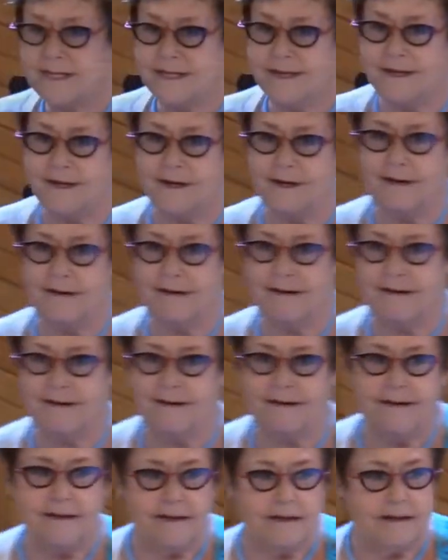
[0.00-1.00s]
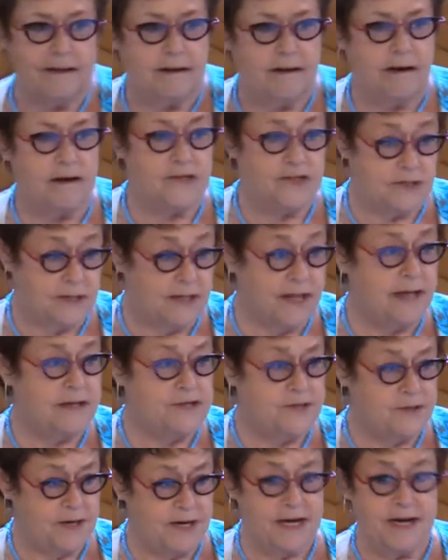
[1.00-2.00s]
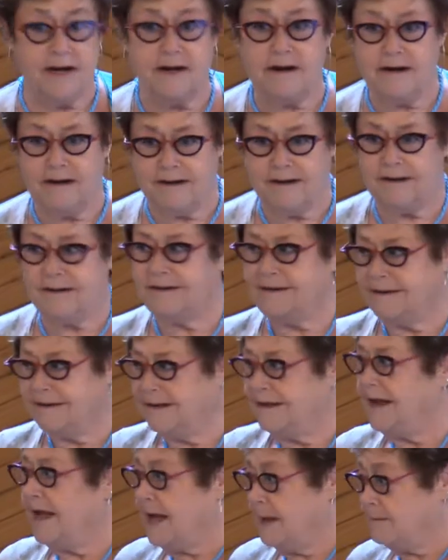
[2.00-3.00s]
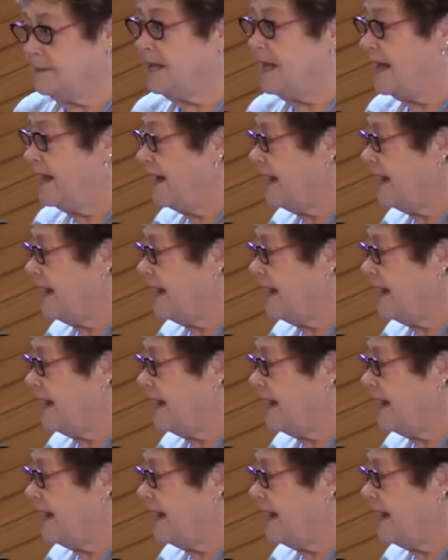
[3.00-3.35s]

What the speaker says: here. Aren't you glad you're here? I'm glad